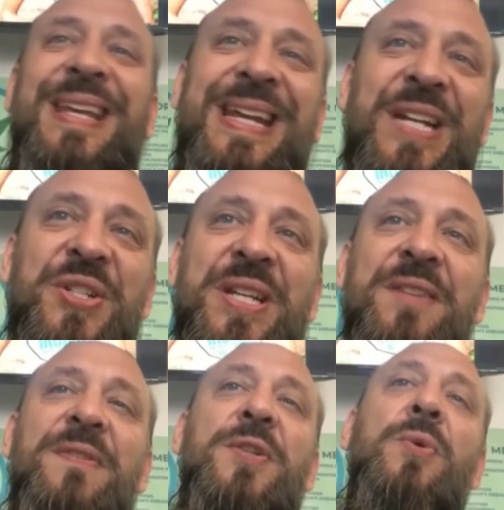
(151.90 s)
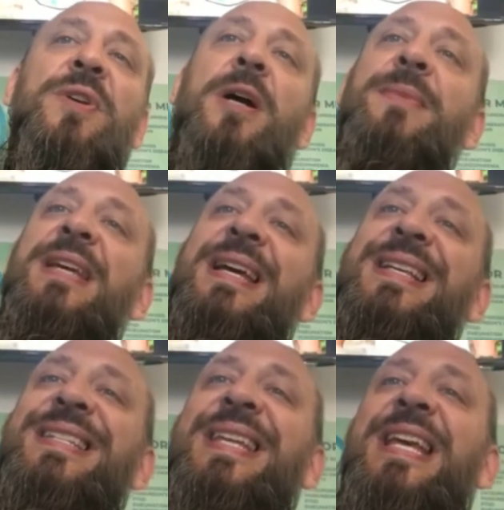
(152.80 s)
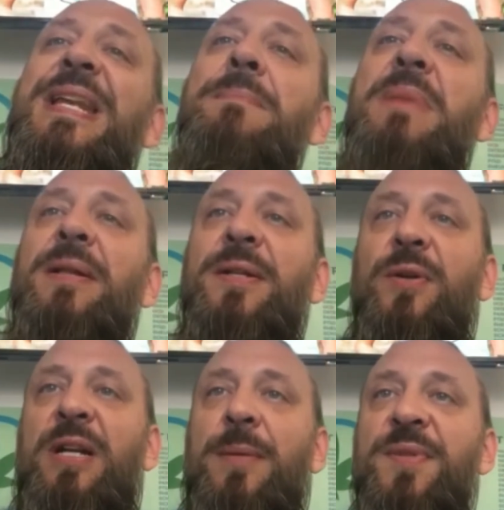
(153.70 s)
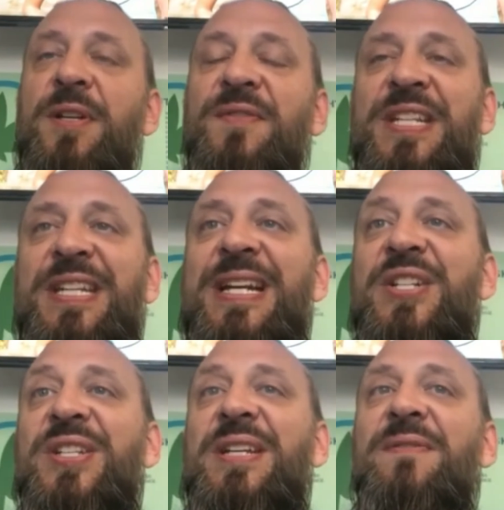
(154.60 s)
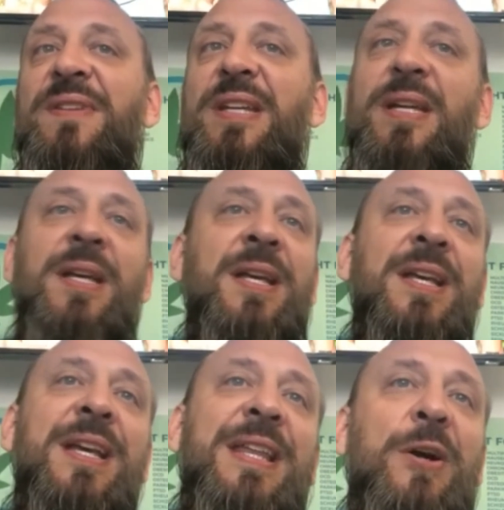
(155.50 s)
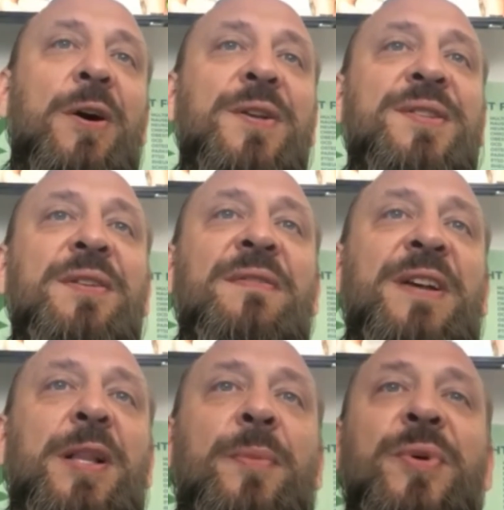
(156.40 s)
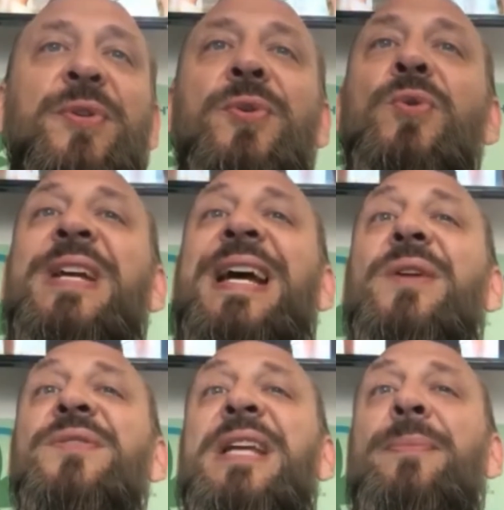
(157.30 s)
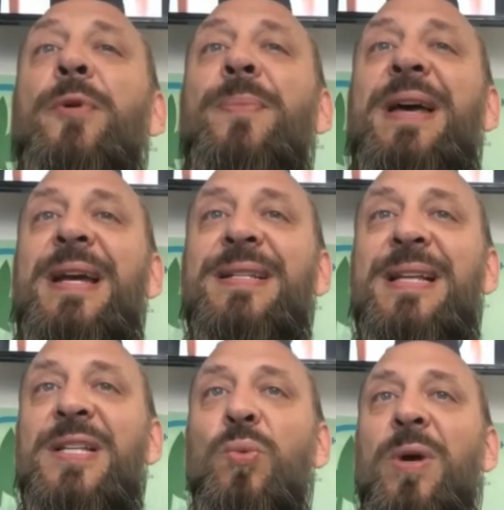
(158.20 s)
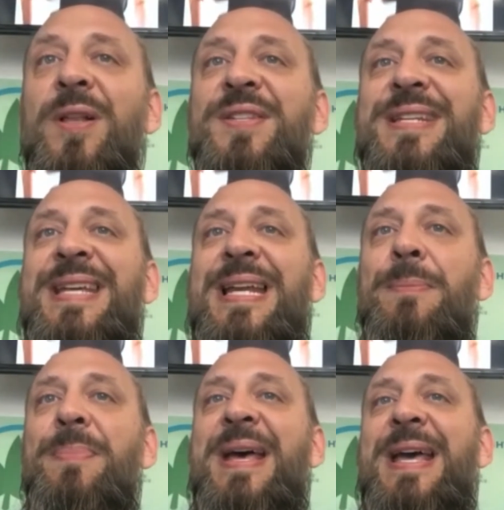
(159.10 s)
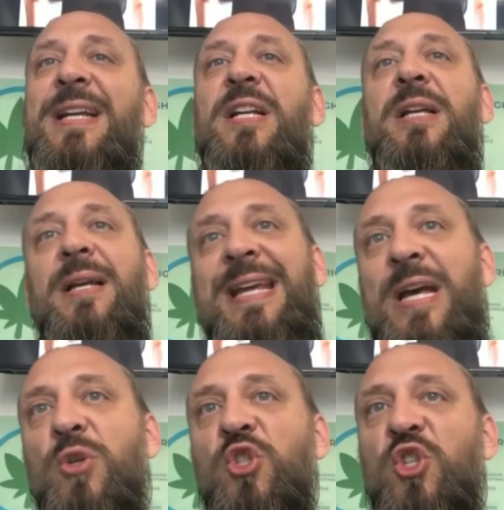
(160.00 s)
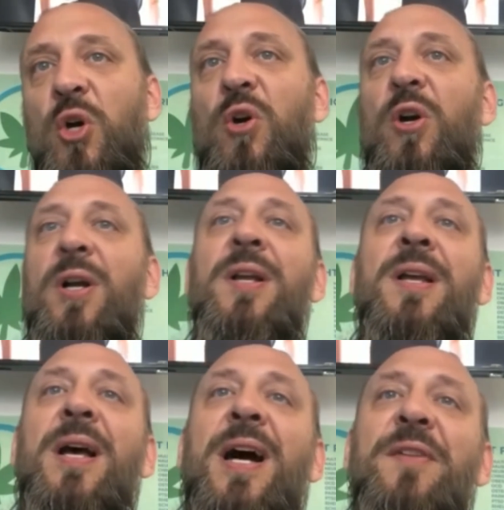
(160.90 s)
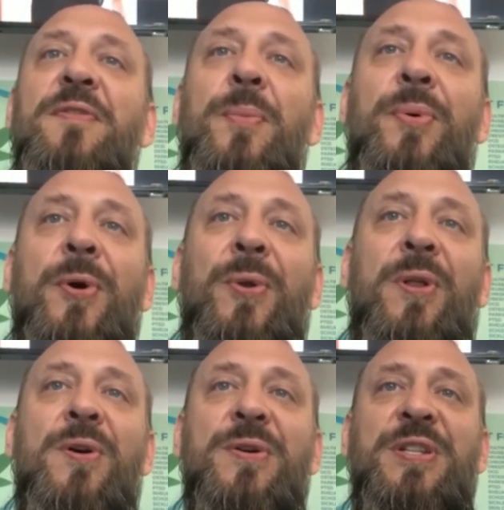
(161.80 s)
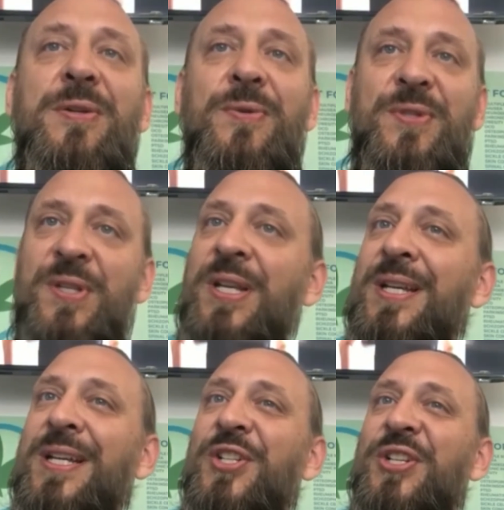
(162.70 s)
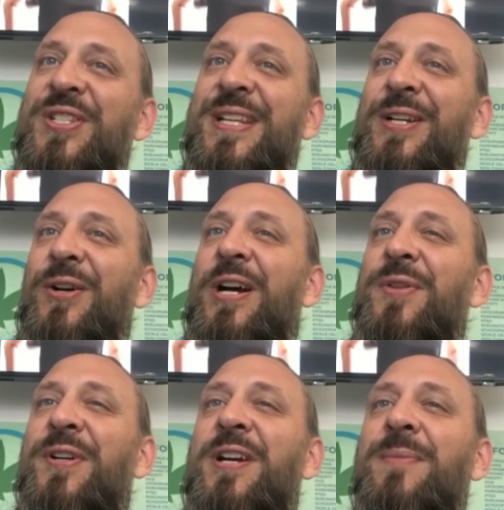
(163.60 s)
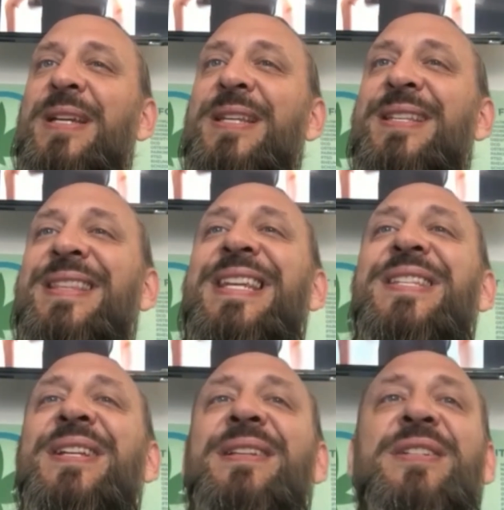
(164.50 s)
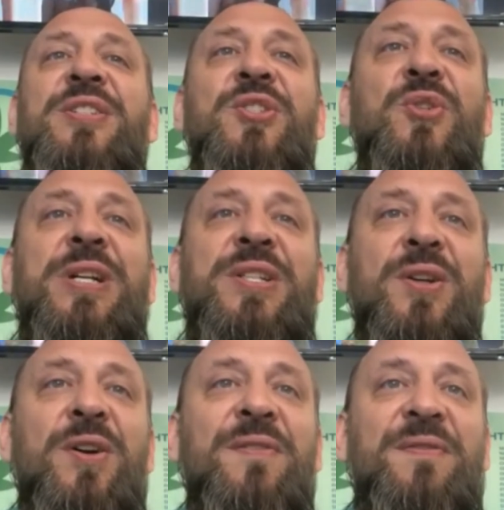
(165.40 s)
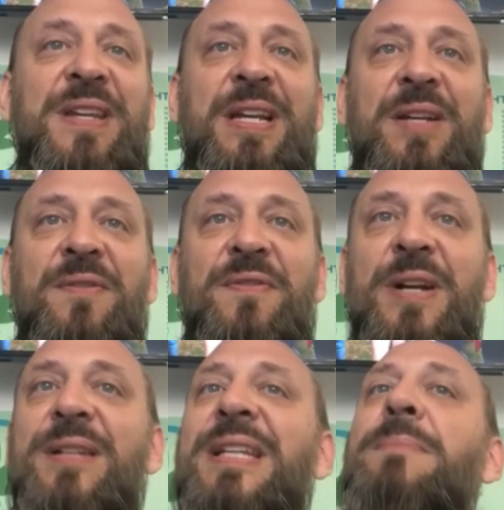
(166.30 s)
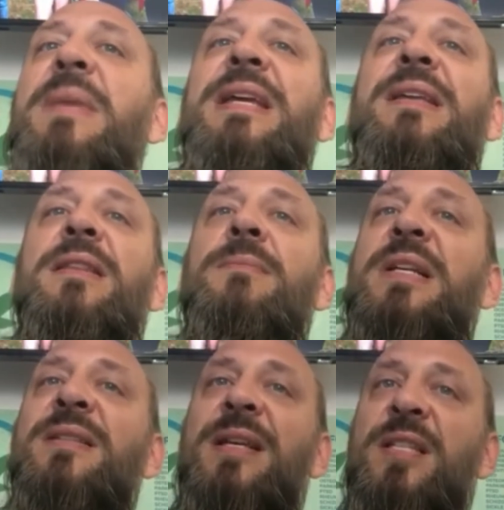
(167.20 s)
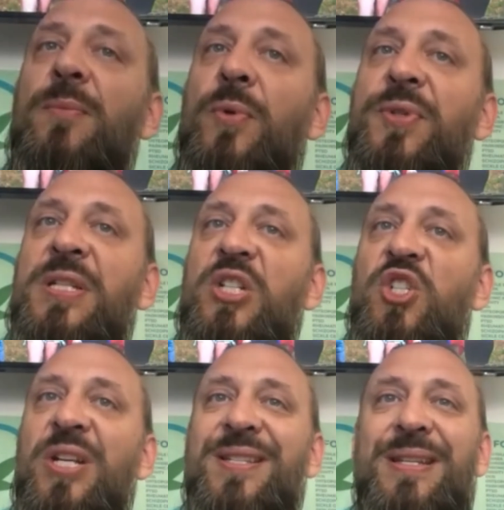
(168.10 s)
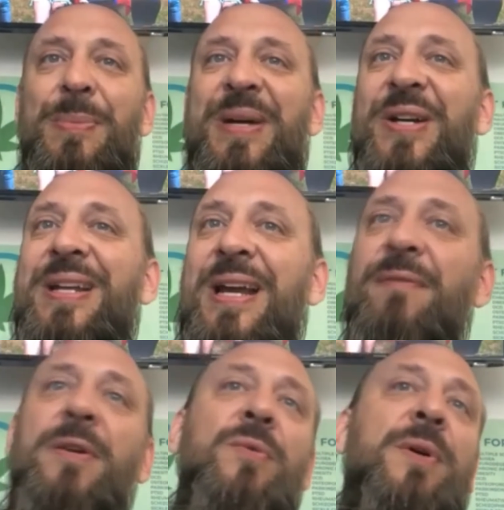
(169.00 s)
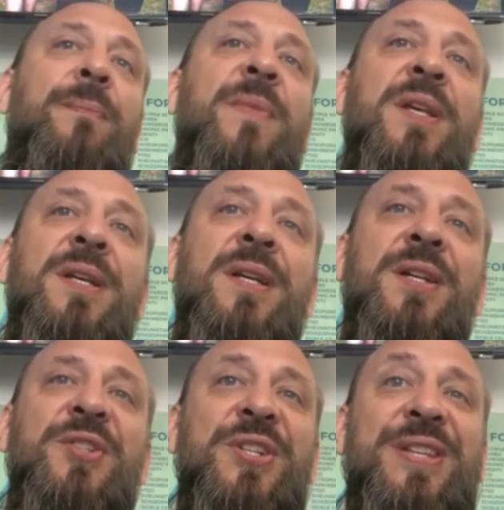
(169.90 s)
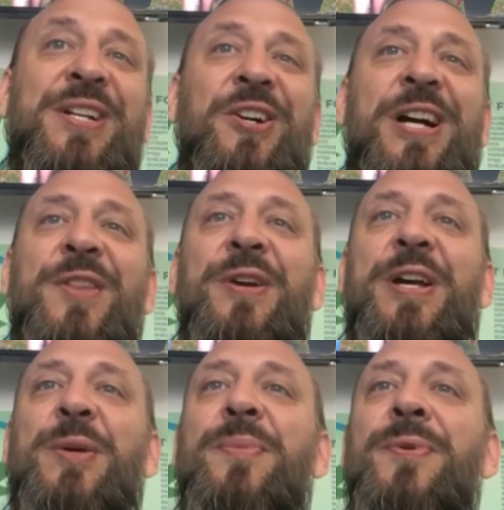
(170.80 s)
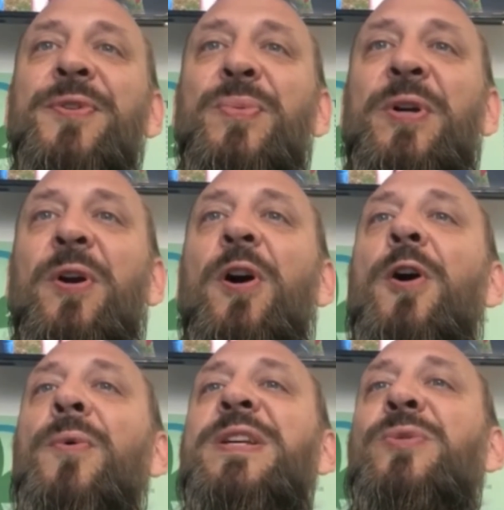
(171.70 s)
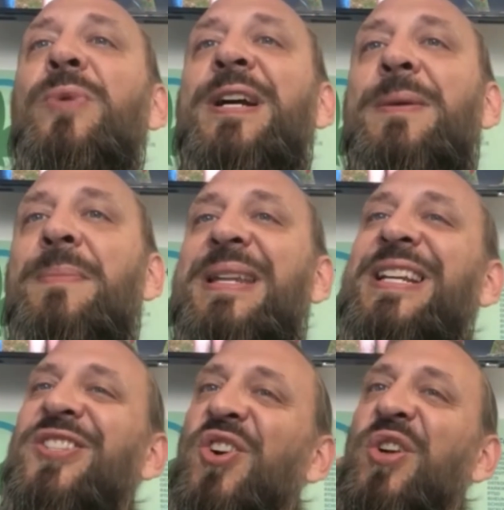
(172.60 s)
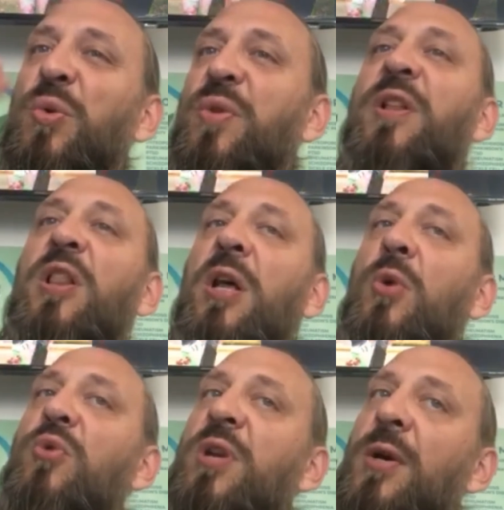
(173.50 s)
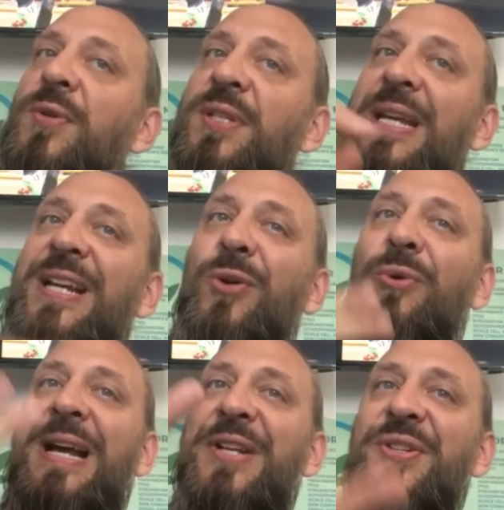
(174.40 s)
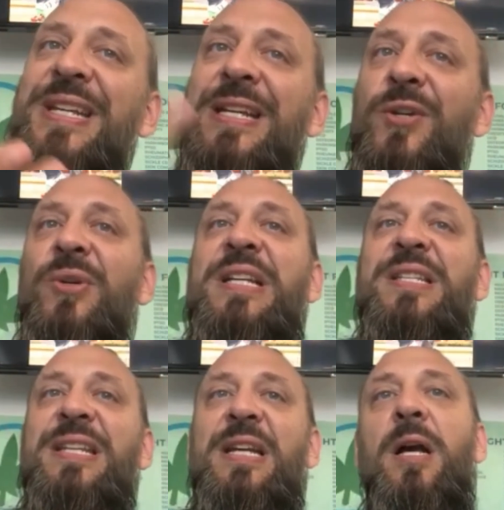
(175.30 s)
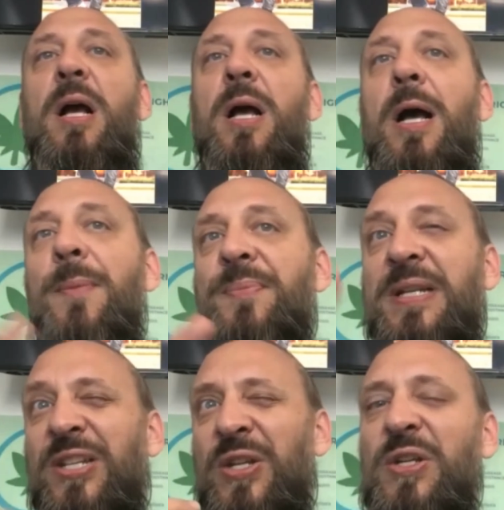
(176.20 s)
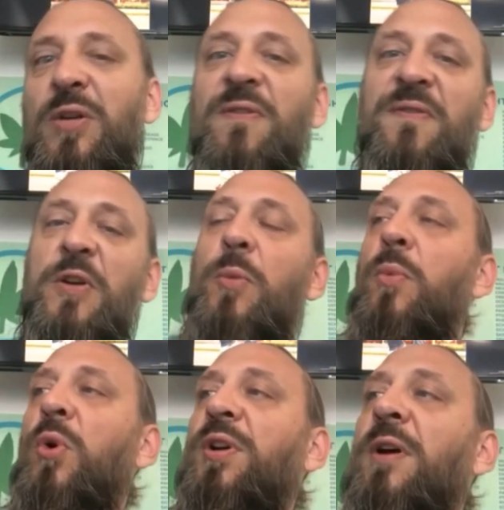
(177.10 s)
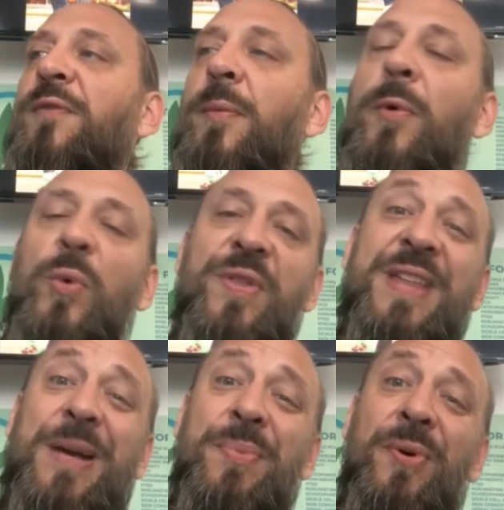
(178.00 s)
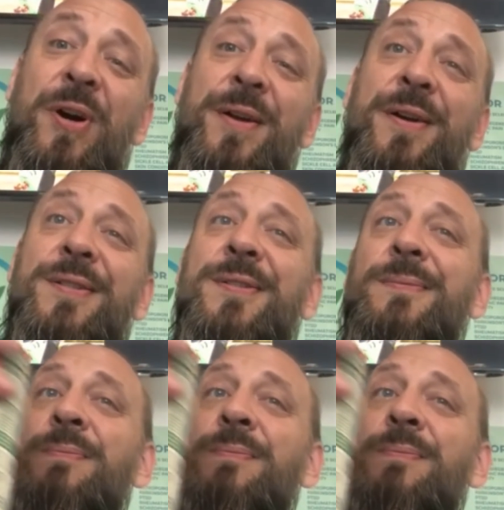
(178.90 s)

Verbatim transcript: Each individual gummy has 10 milligrams of THCV. They are also available in two count sample packs as well as a 10 pack Count Jar uh, for prolonged use. Just like our other gummies, these delicious treats are vegan friendly, making them accessible to just about everyone. Just like our other edibles, we are always recommending starting with a low dose and gradually increasing up until you feel more comfortable with that product.